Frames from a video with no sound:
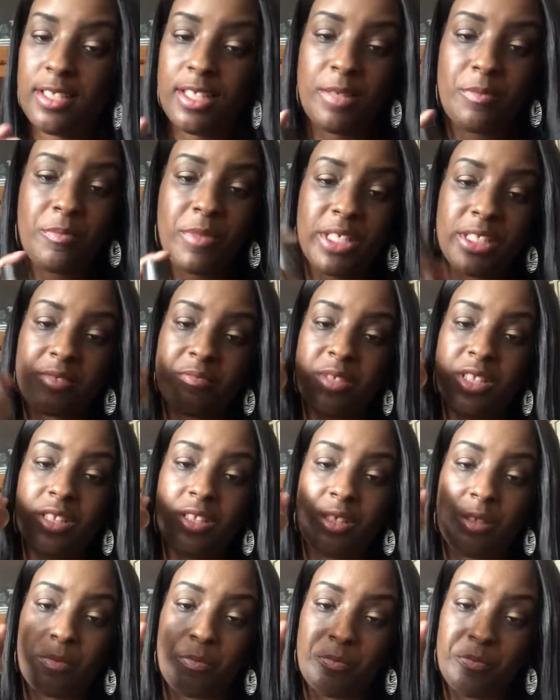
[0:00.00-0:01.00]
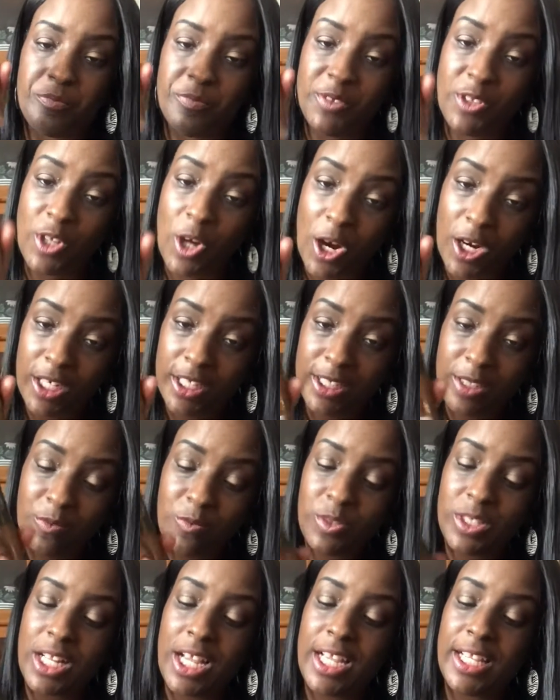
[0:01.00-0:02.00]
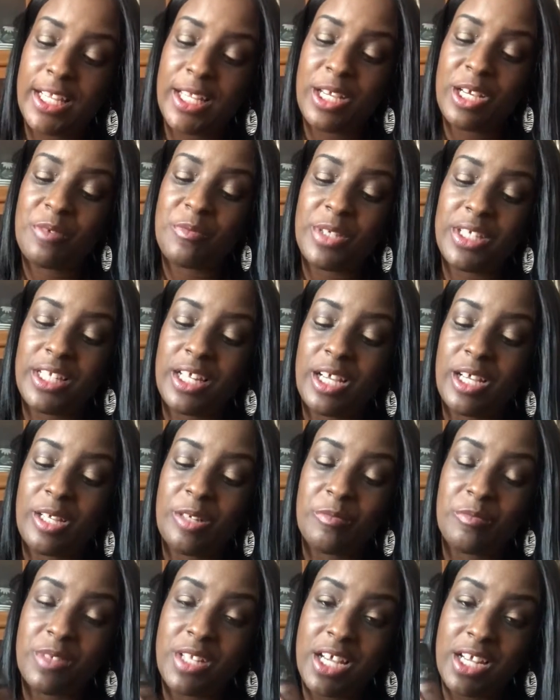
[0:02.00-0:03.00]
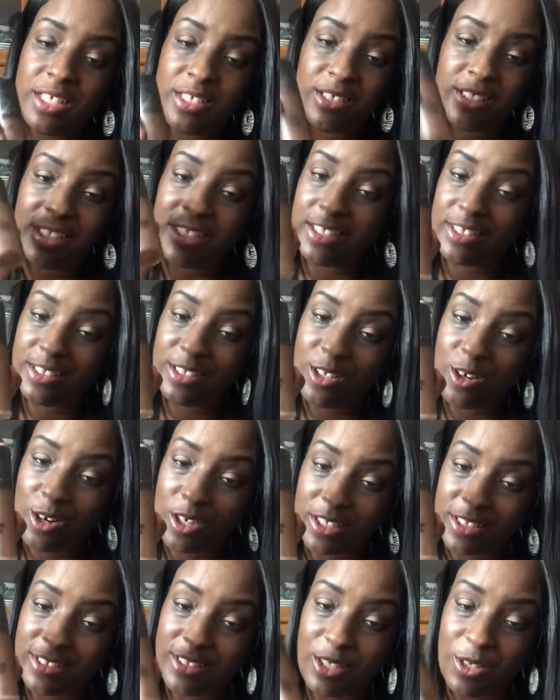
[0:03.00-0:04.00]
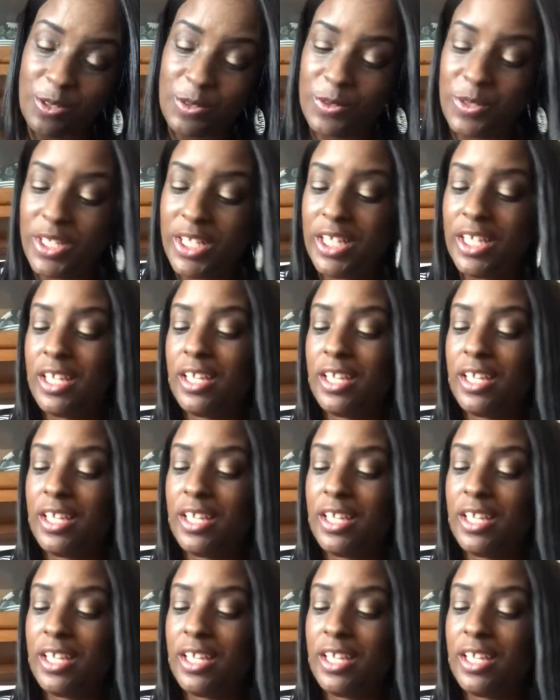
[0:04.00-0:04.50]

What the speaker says: it makes me look darker than what I am, and I am not that dark, so